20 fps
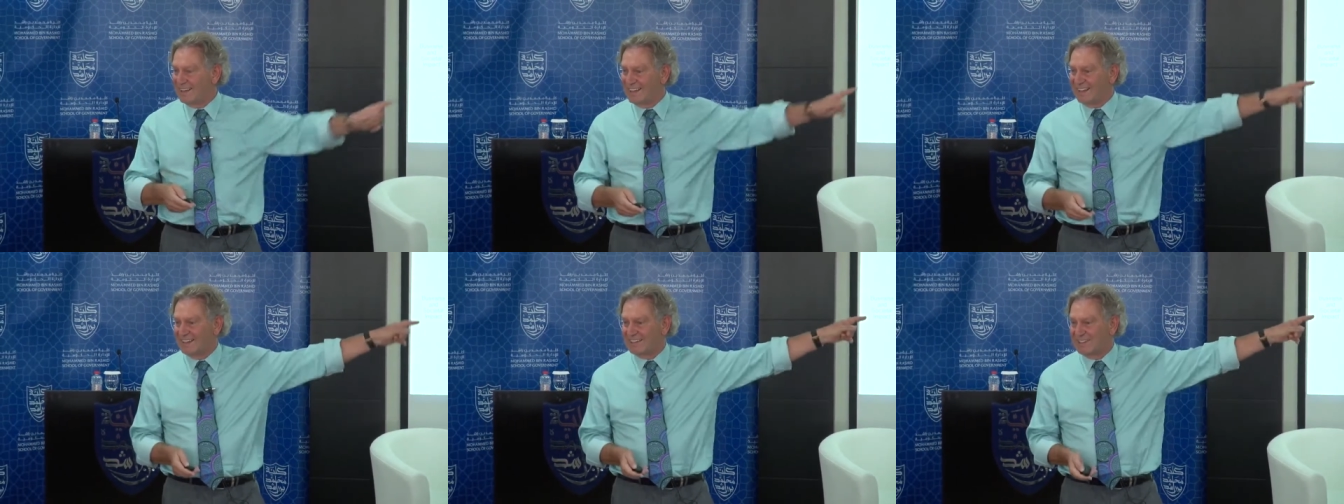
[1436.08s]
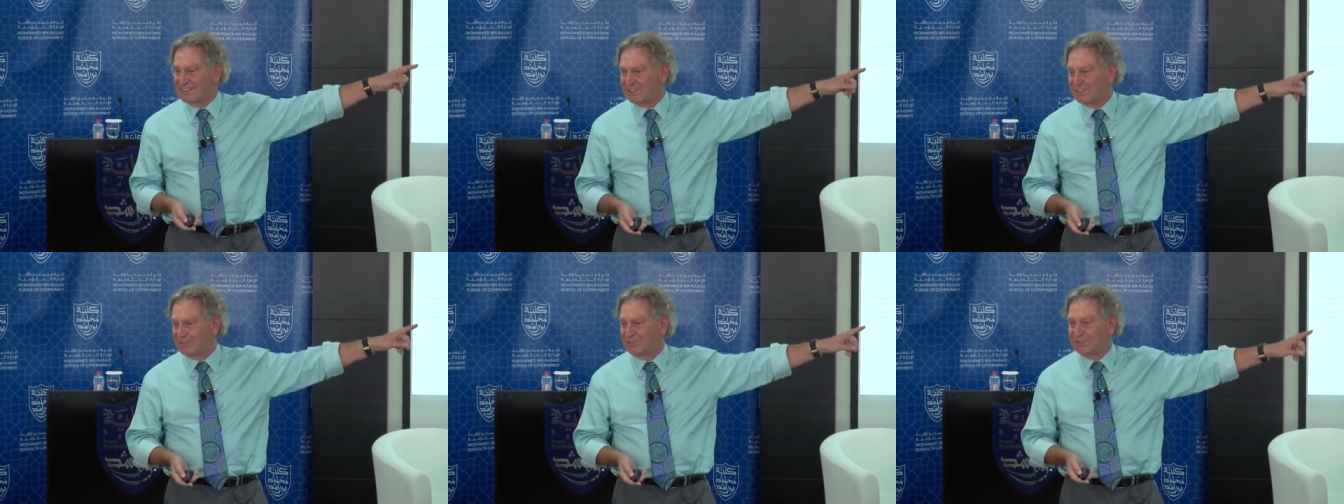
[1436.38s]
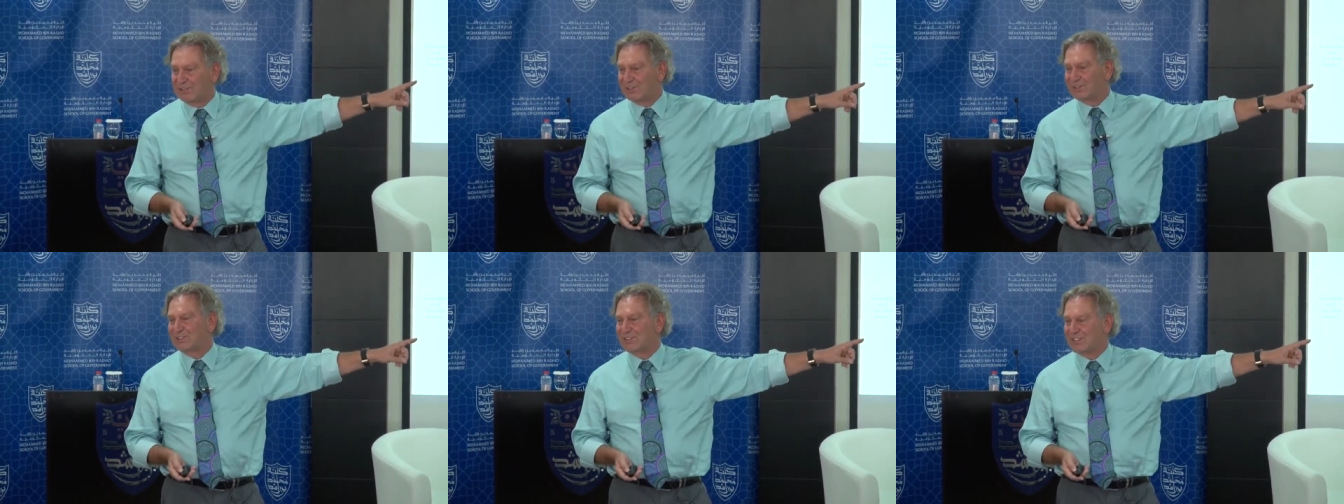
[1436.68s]
Eh? That's the
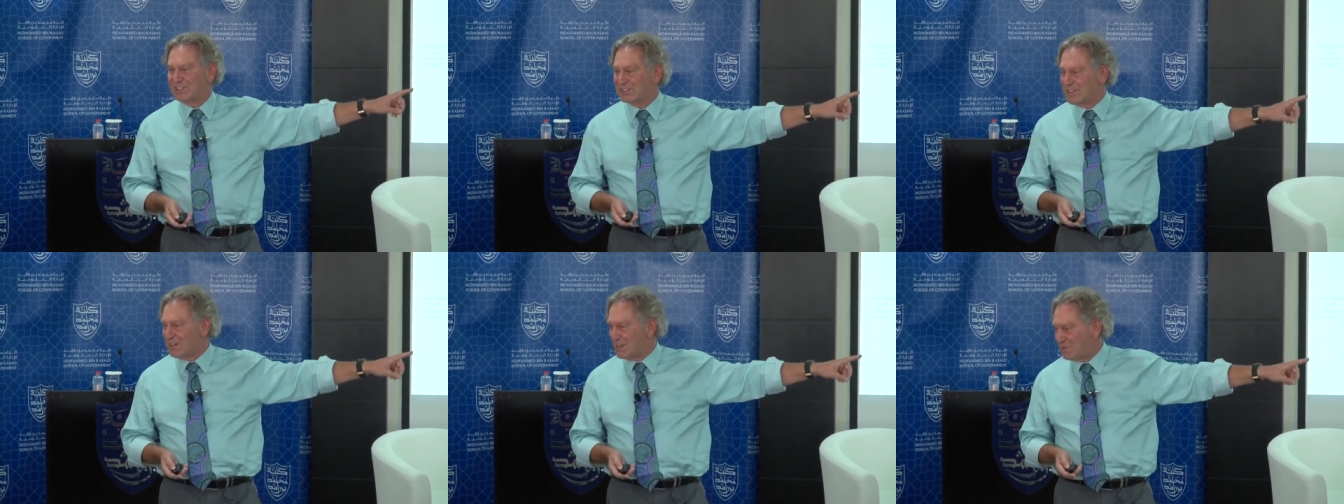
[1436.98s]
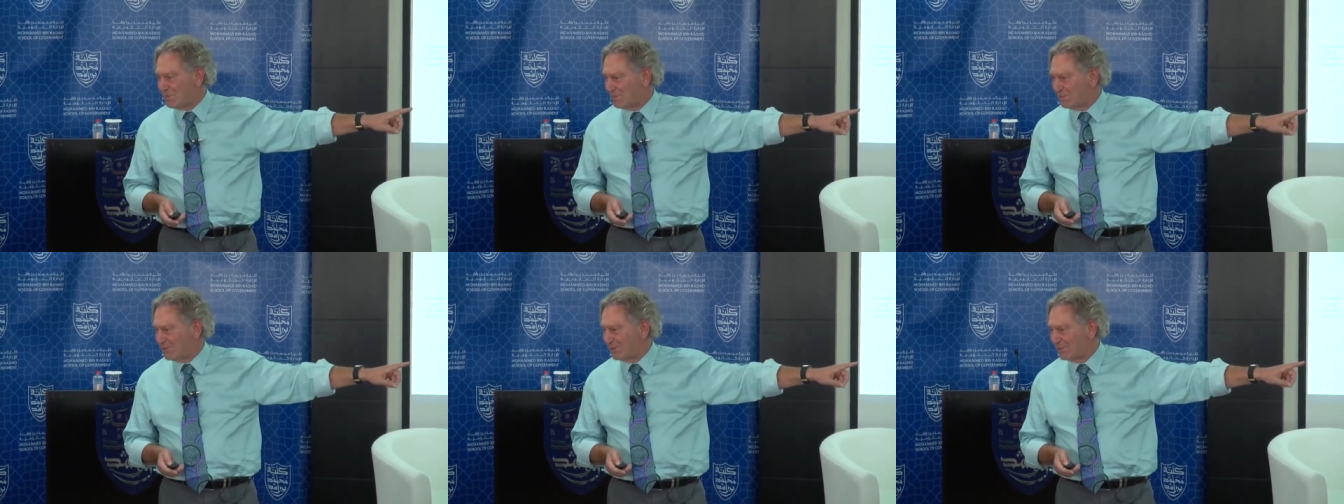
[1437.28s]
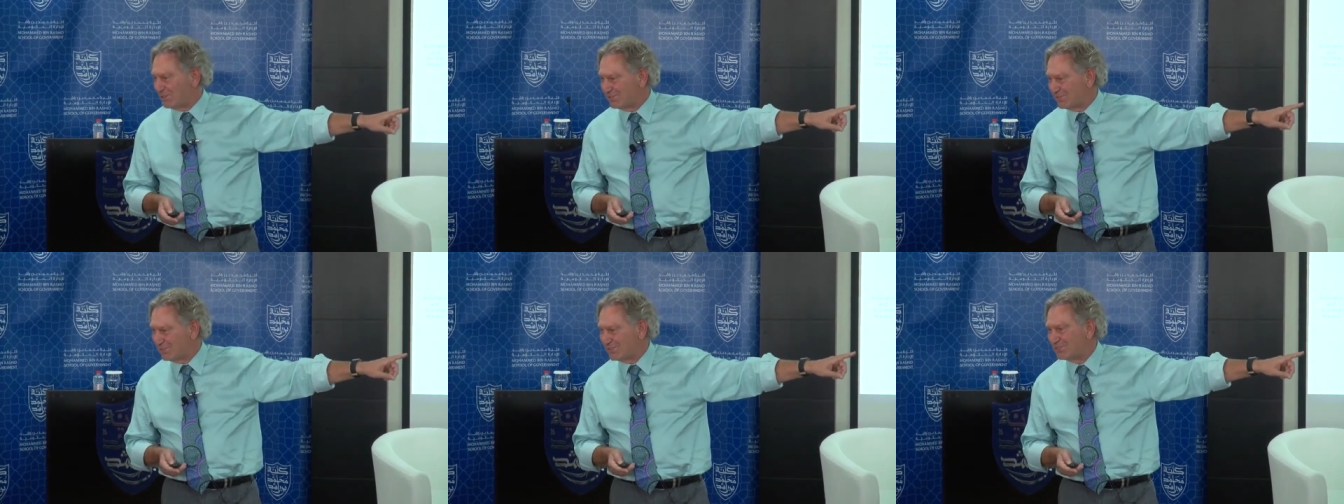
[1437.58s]
first
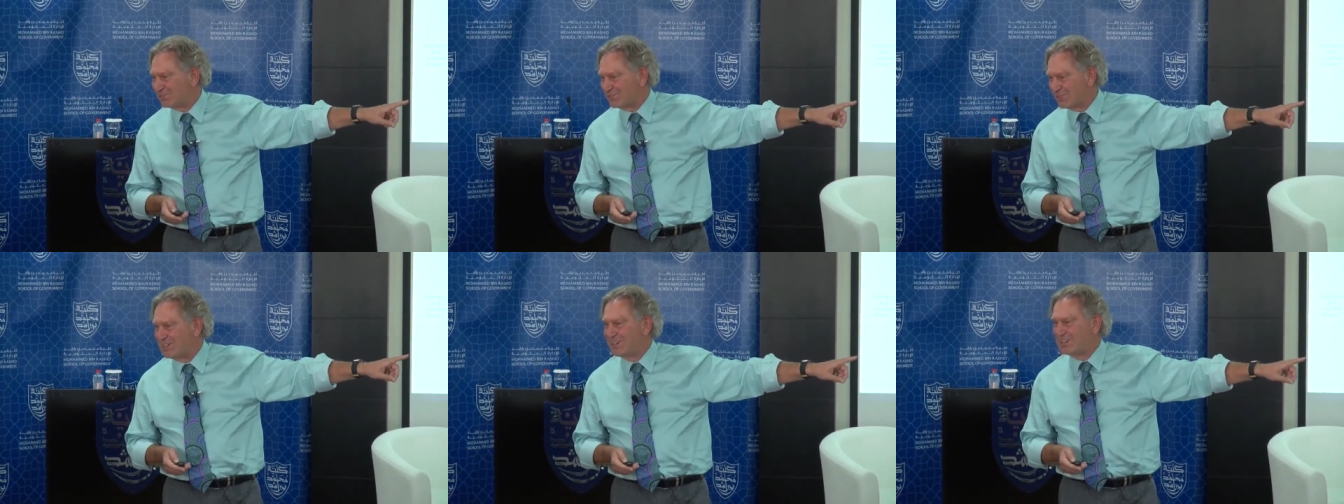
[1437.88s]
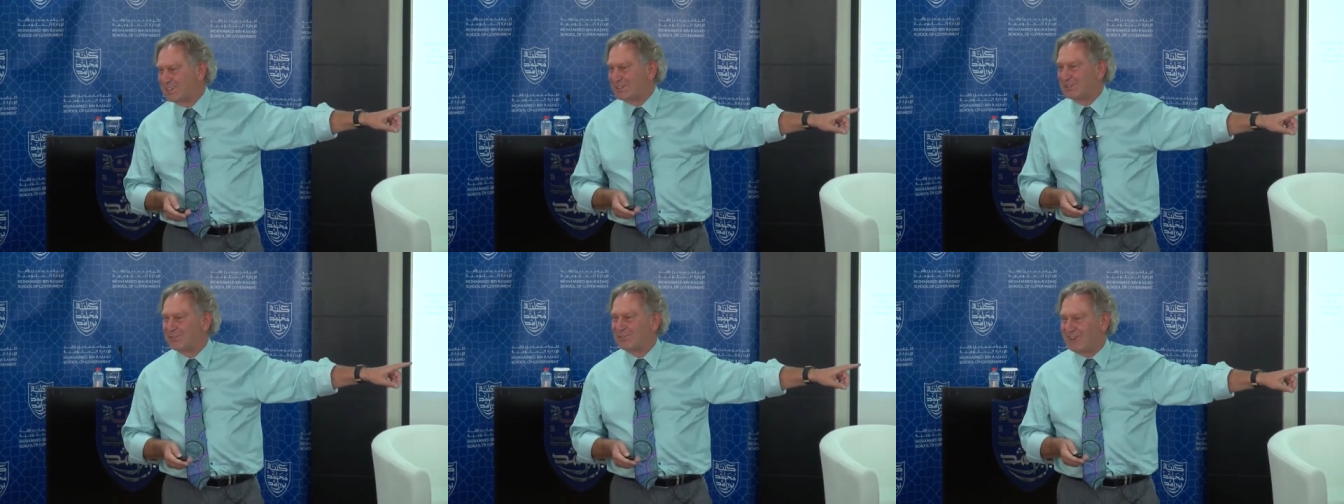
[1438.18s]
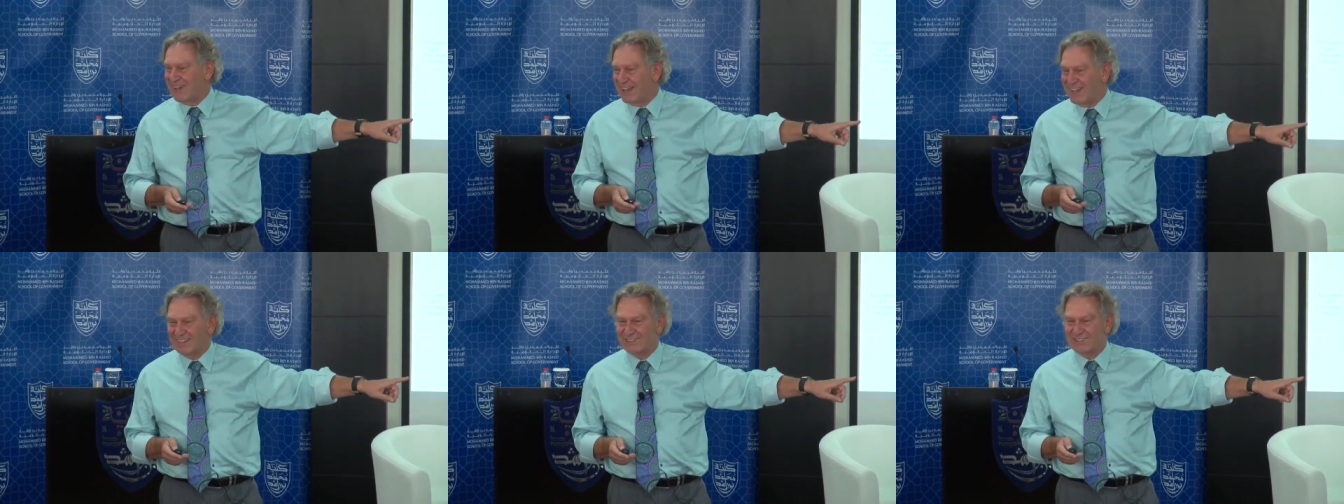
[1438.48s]
example of, of, of
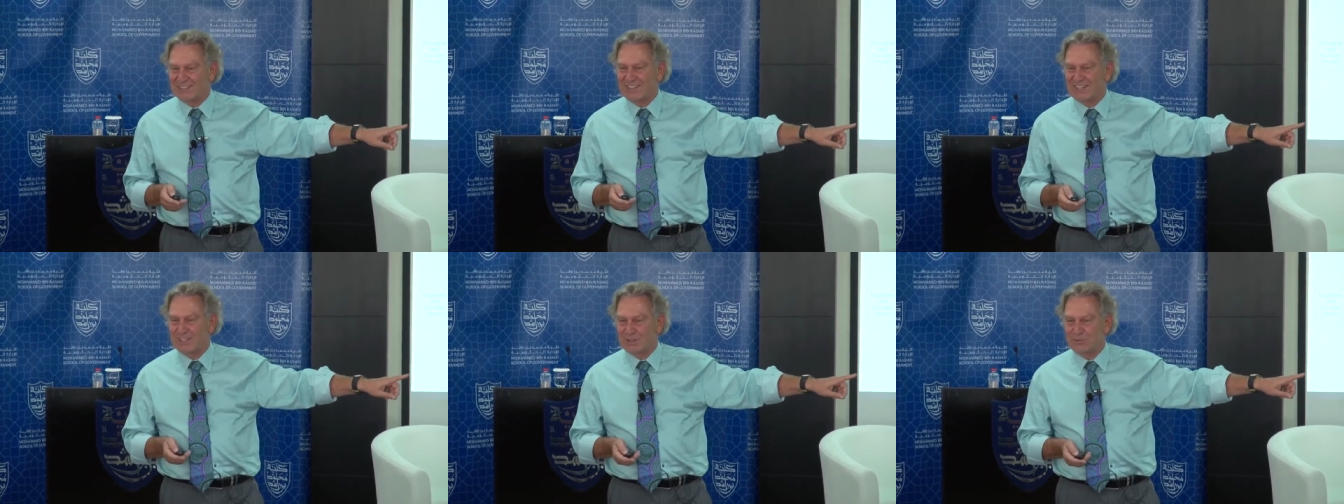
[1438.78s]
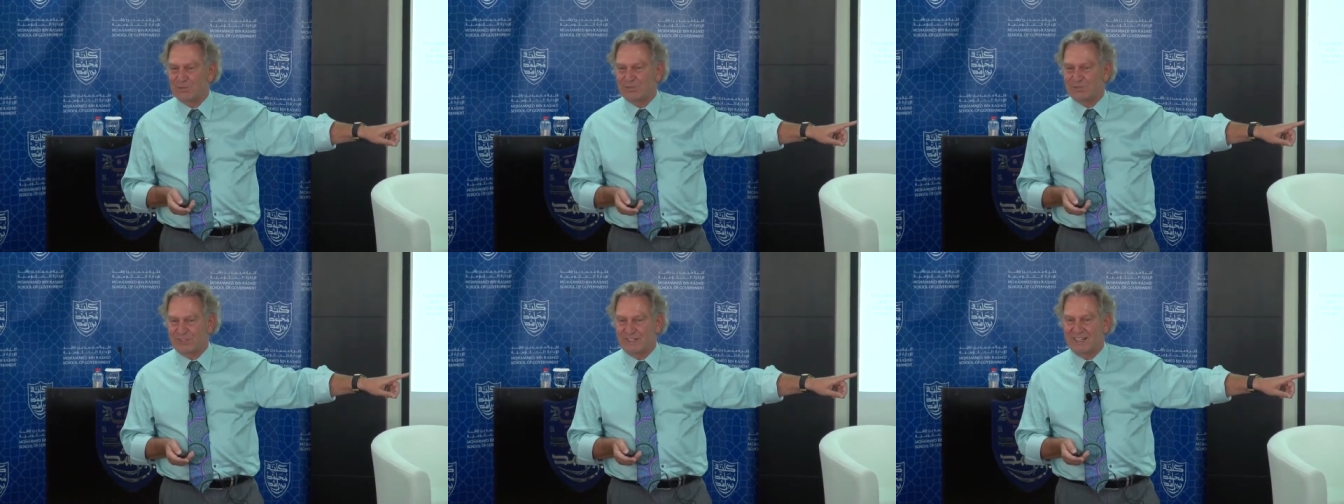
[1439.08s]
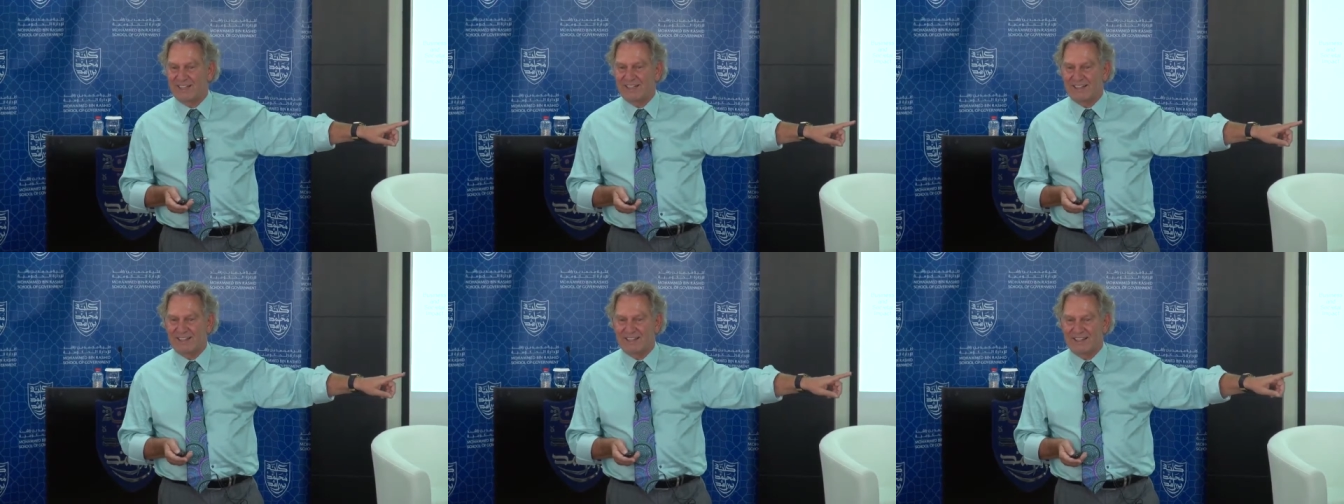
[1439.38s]
live type of
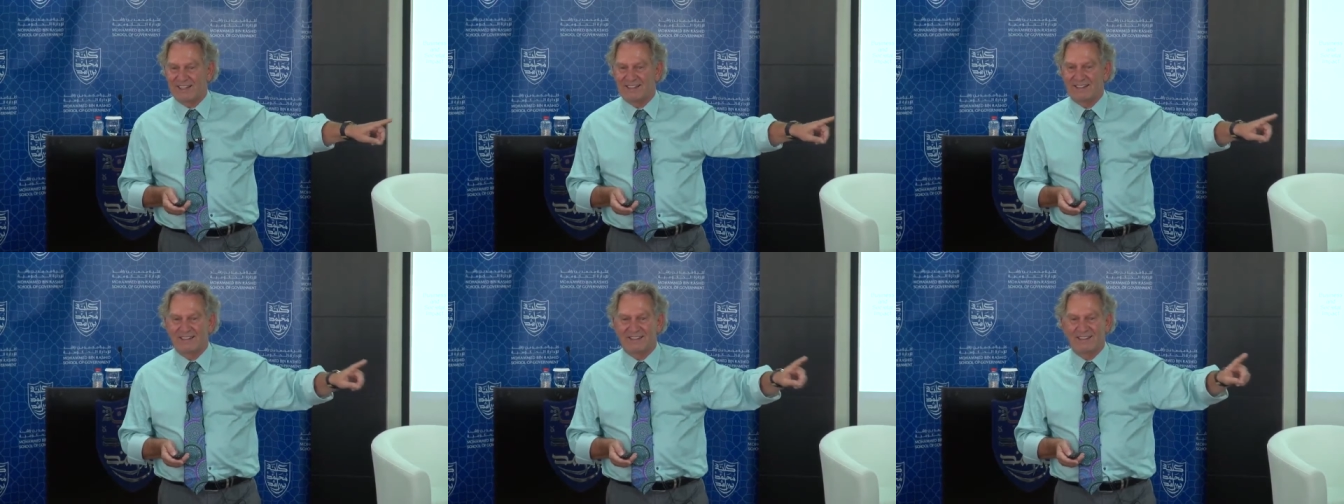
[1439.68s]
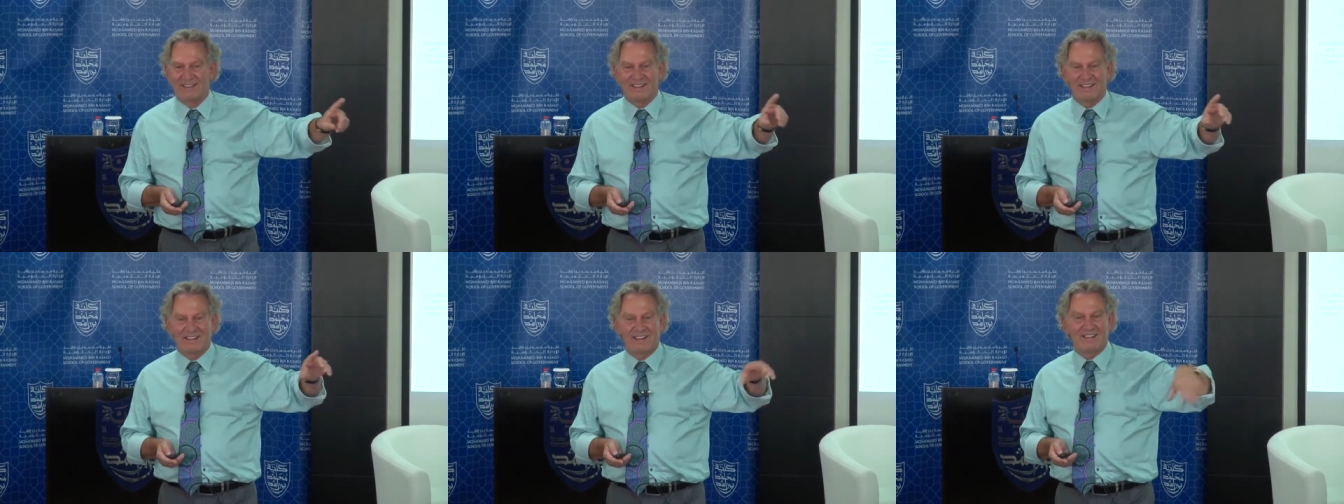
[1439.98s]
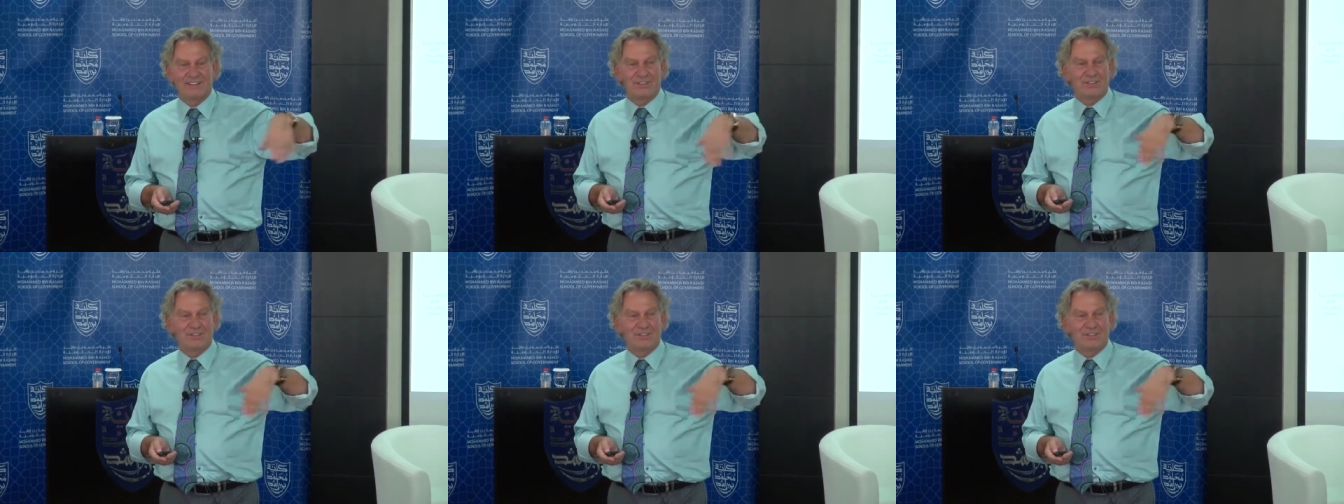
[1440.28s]
data eh?